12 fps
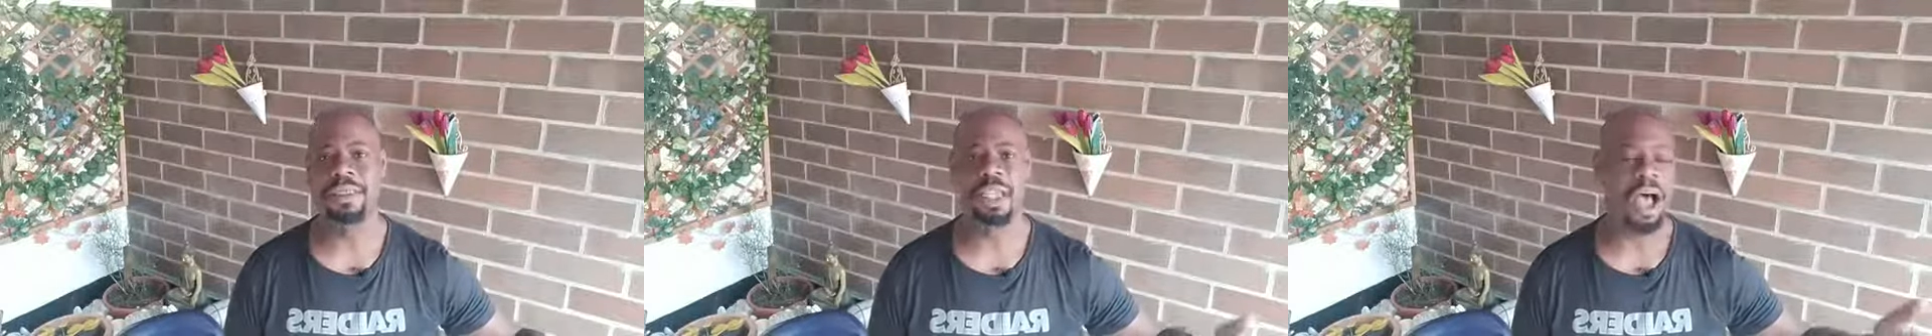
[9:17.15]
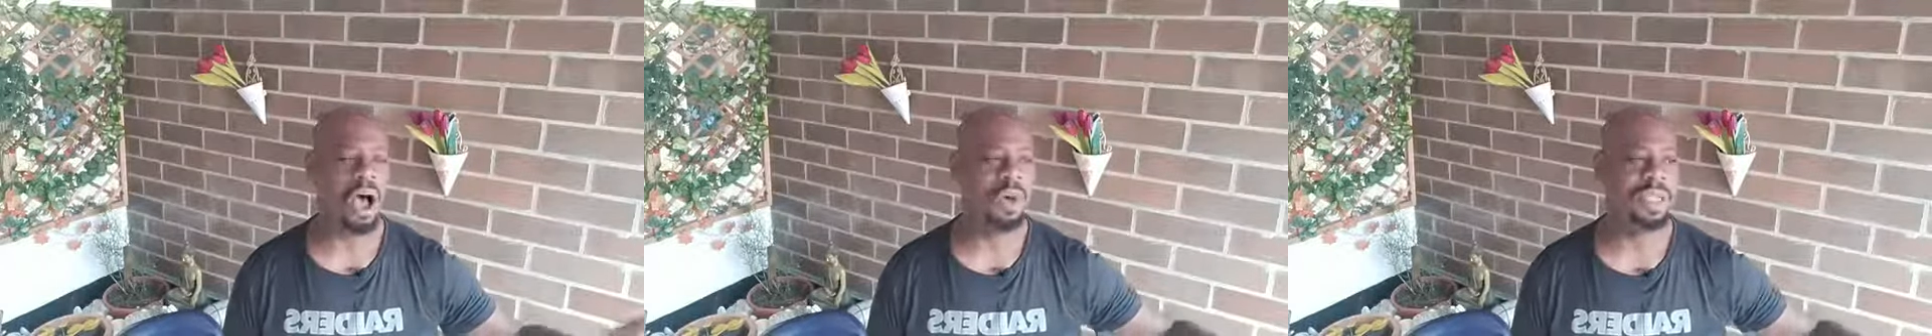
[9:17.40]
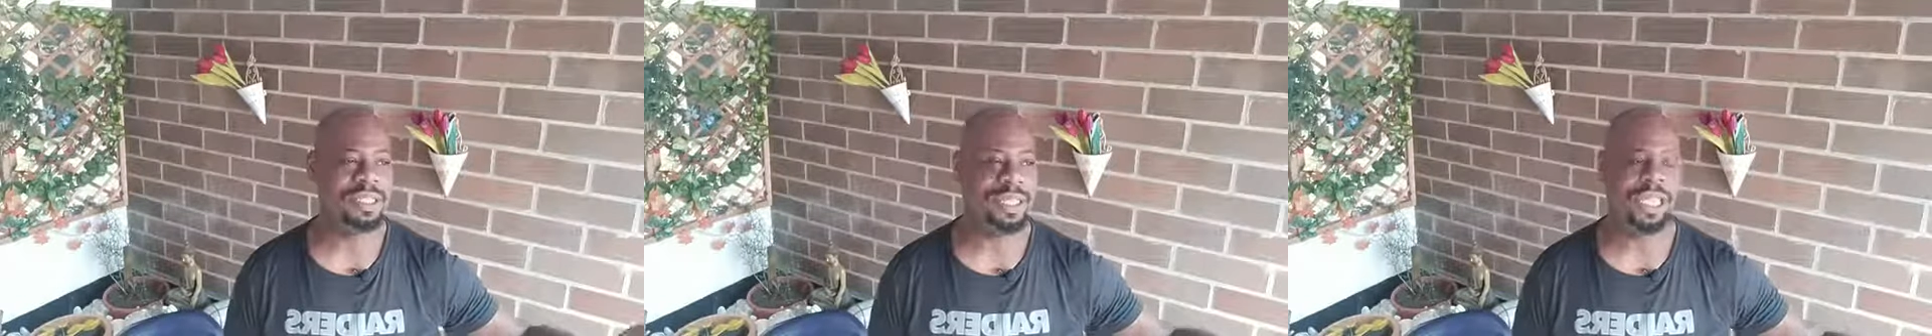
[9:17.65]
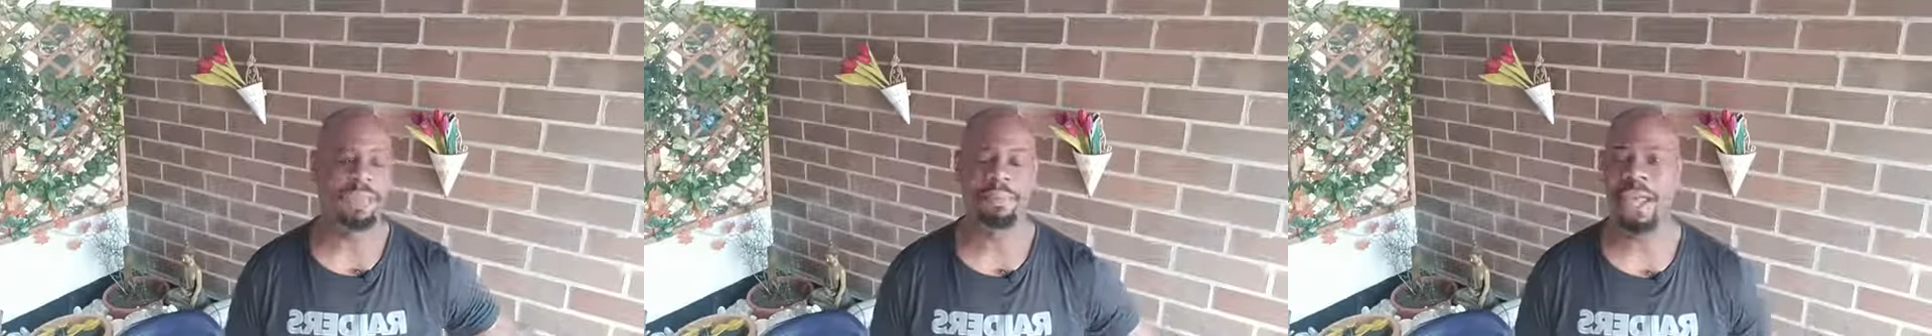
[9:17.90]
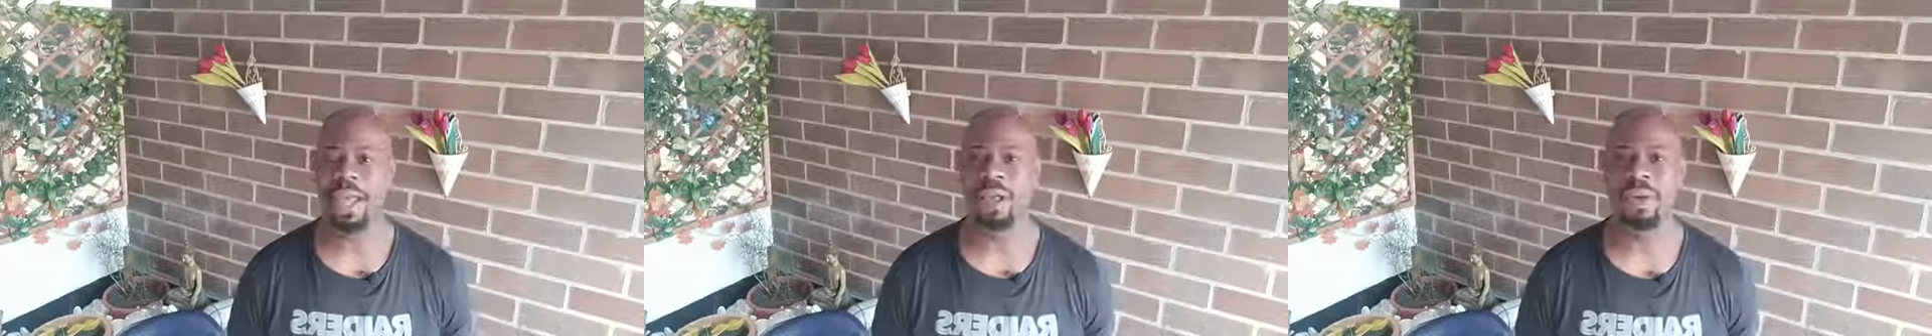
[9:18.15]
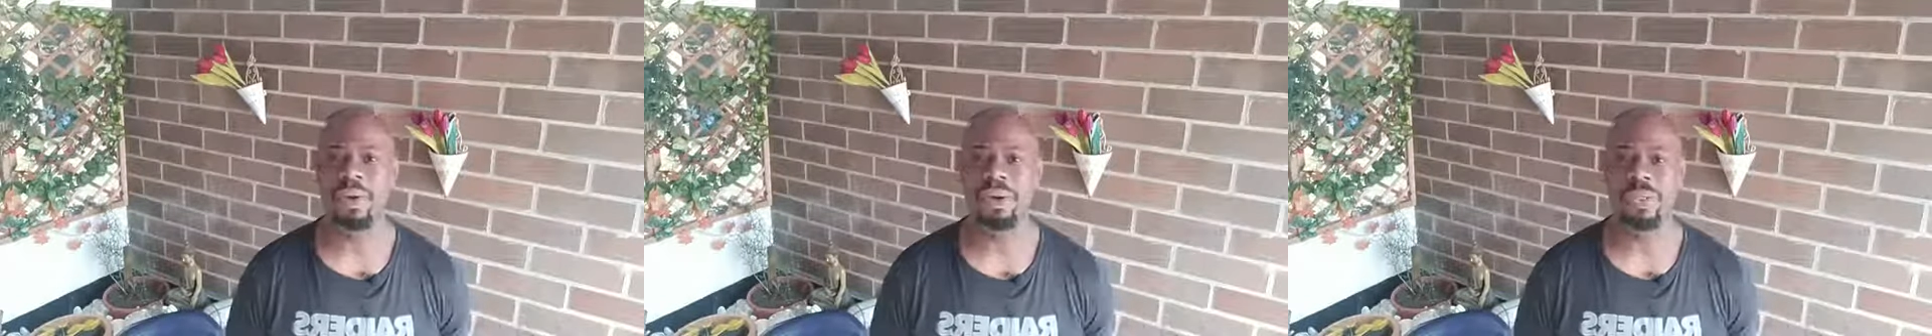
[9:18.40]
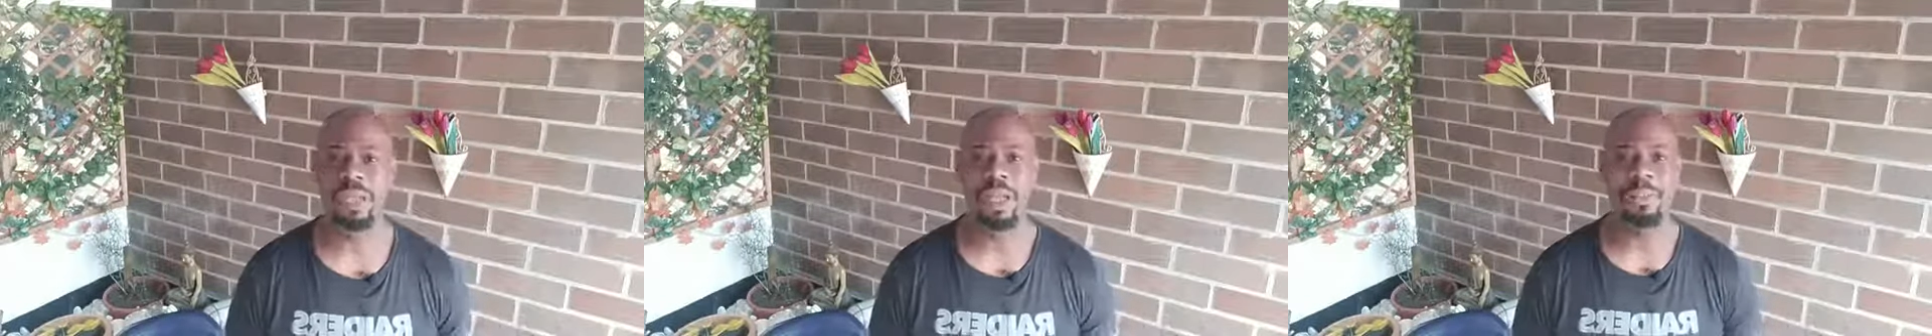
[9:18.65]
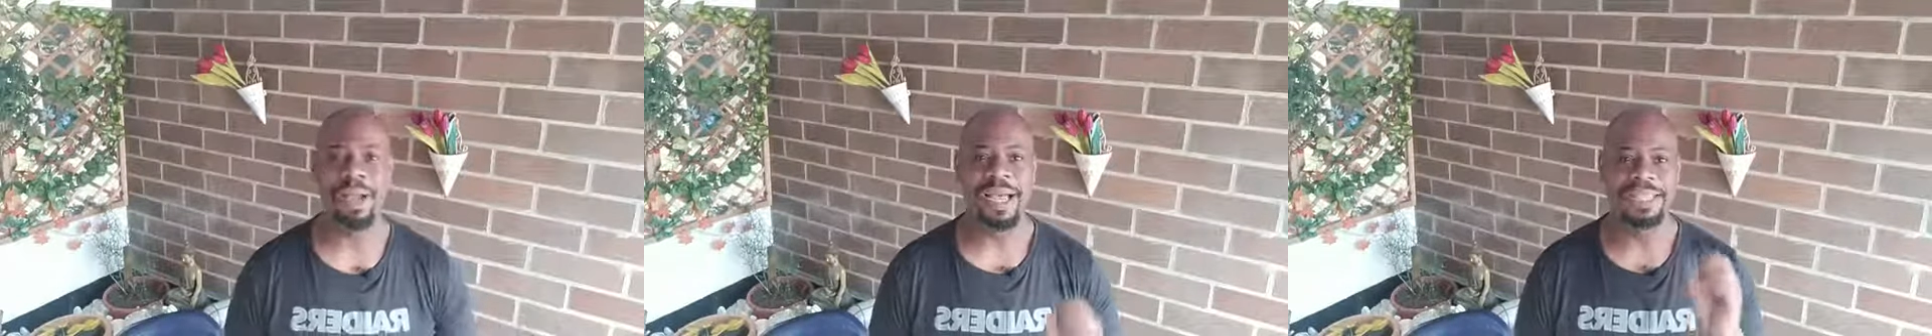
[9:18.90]
to always hit my goals
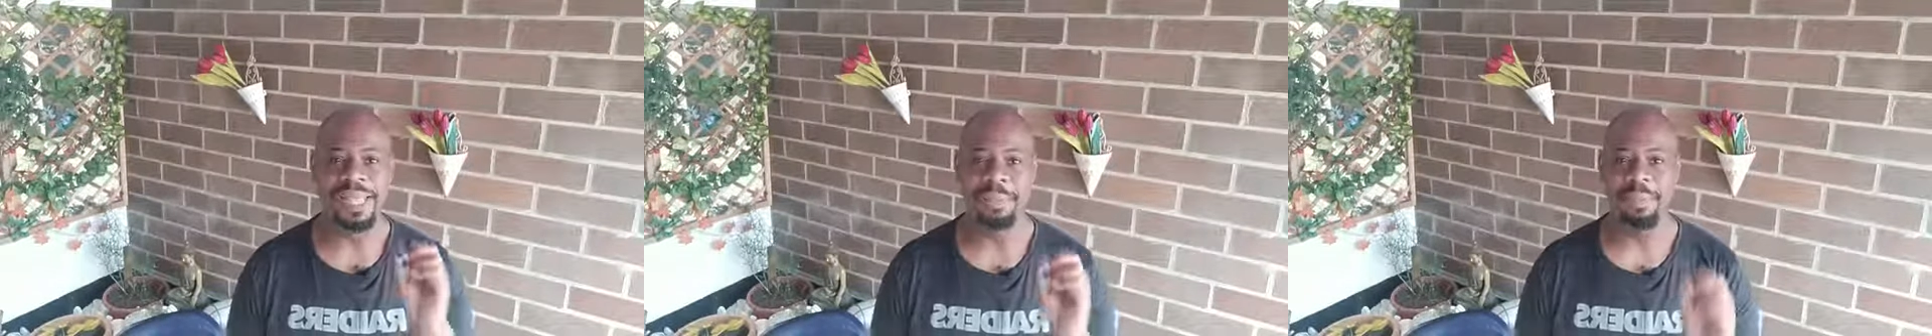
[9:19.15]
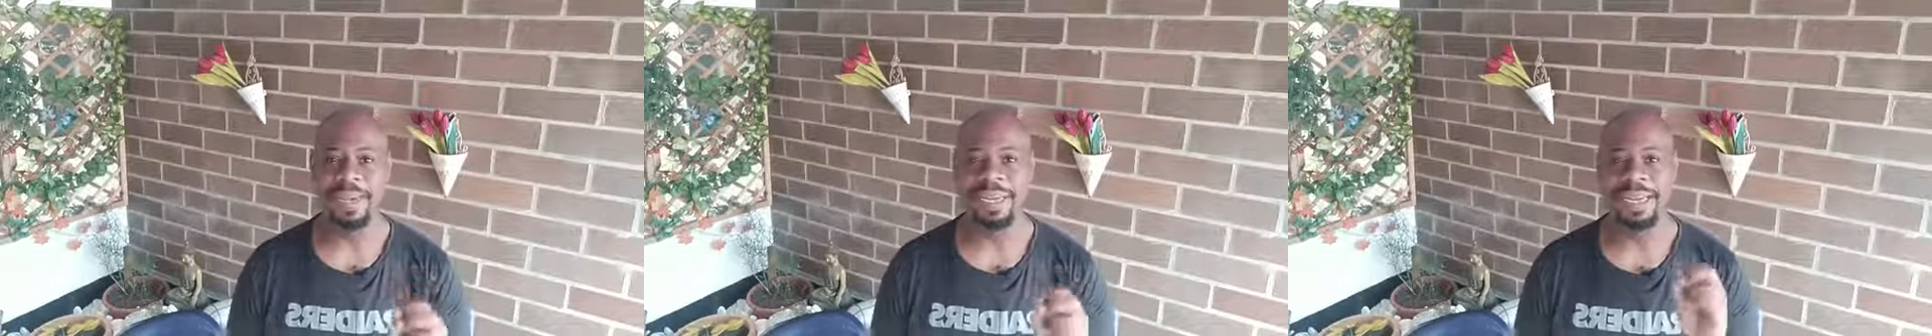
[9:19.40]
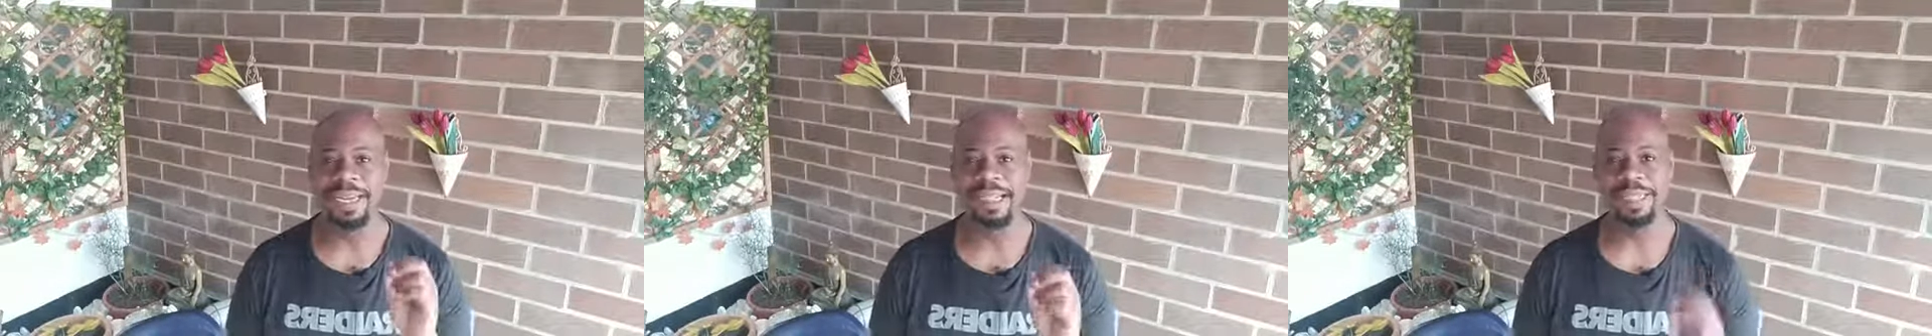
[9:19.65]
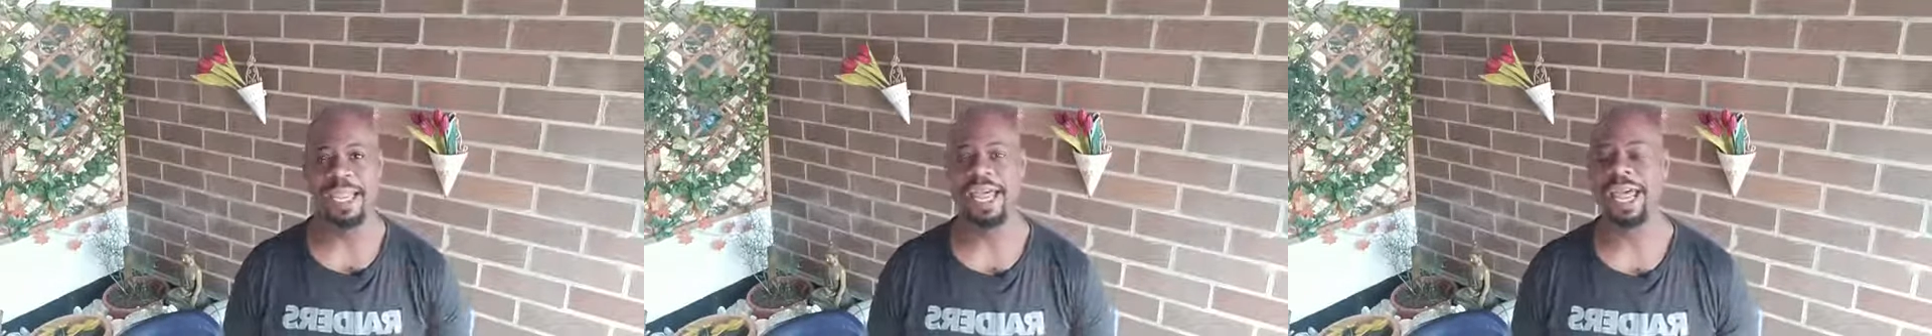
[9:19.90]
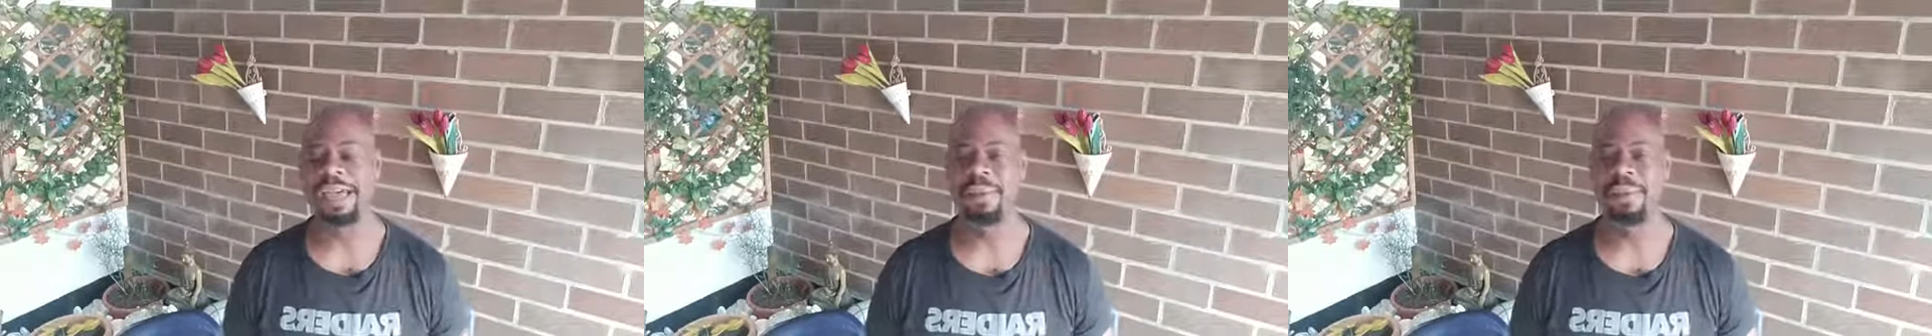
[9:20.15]
because I put in the time.